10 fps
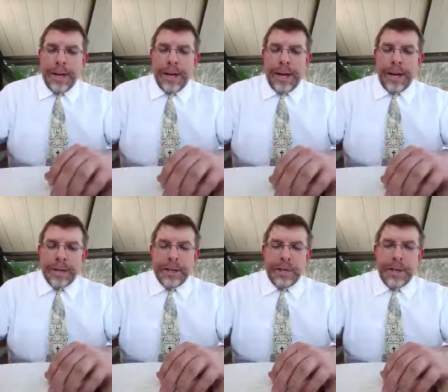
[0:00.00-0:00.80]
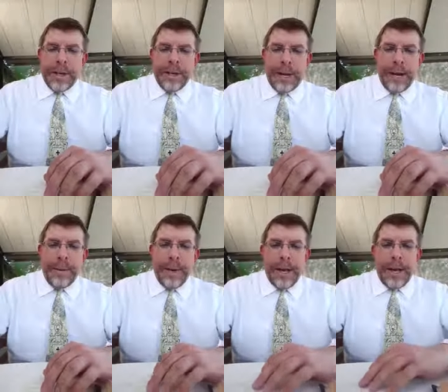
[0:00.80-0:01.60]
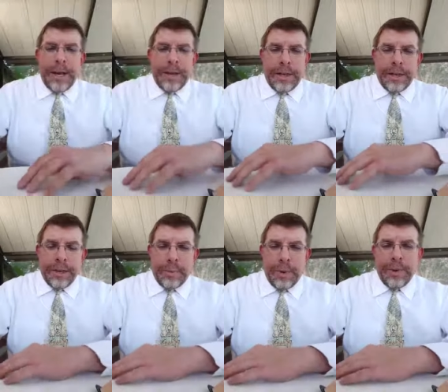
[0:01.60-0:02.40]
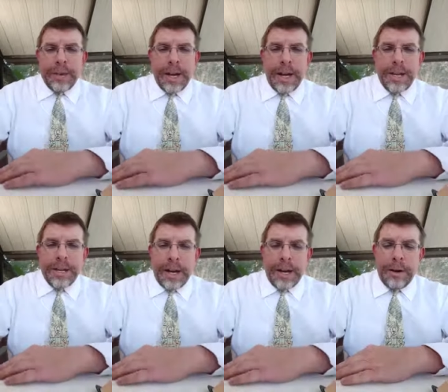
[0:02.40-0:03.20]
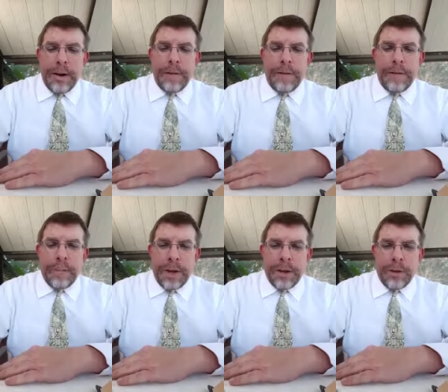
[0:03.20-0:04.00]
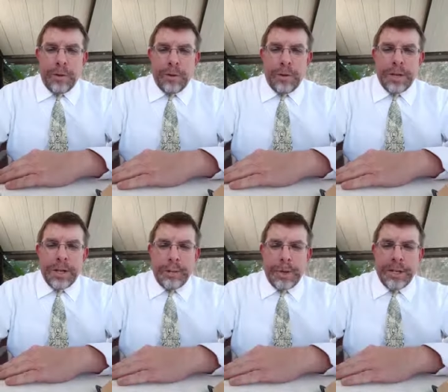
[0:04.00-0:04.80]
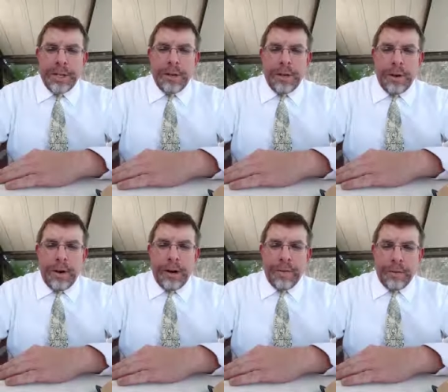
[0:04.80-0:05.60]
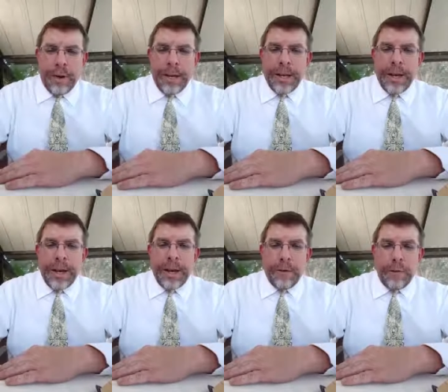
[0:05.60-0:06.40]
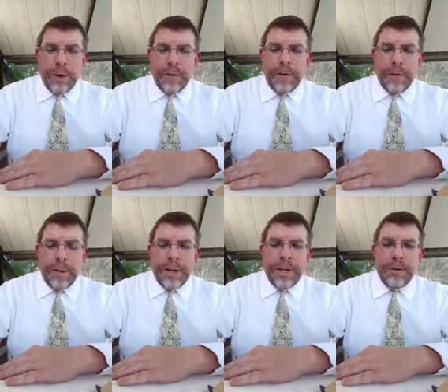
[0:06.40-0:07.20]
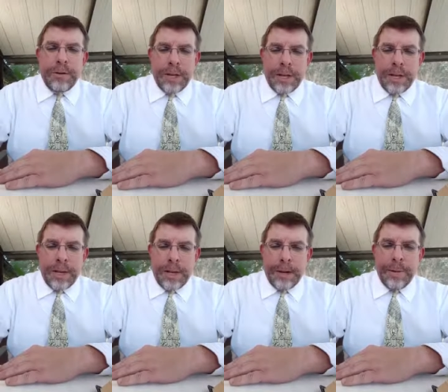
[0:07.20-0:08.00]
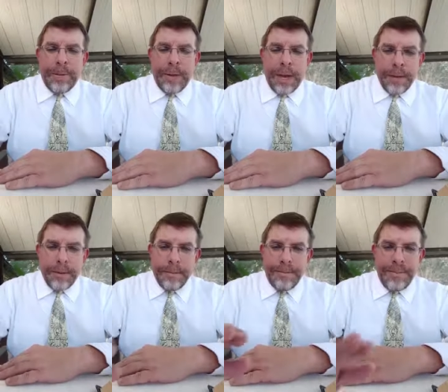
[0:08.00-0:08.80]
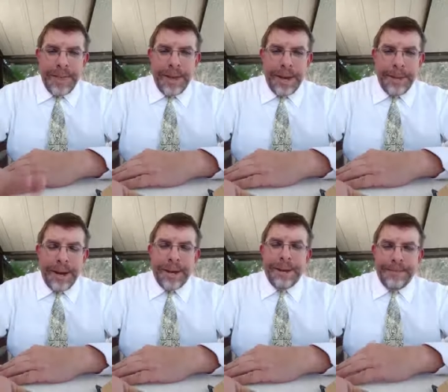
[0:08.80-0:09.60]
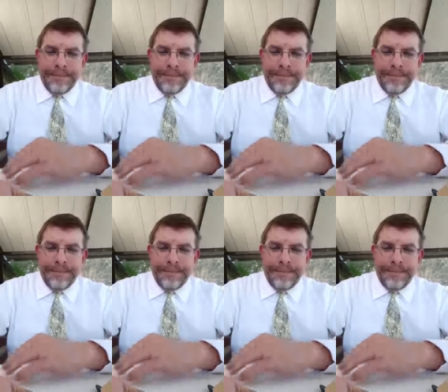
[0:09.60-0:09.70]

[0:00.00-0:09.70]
Until next time, this is Brother Scott signing off. May the Lord richly bless you, and you all have a great and wonderful rest of your Sunday. Amen.